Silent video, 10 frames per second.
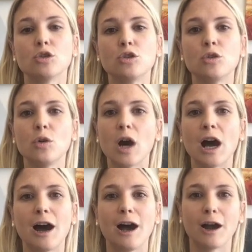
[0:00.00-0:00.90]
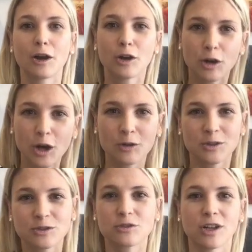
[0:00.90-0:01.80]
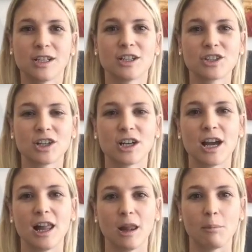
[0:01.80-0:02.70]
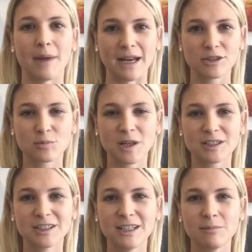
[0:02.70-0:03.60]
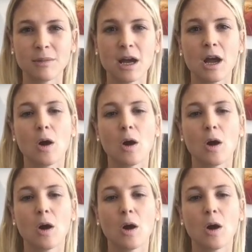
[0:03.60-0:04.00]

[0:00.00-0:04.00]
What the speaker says: to a close traditional management team,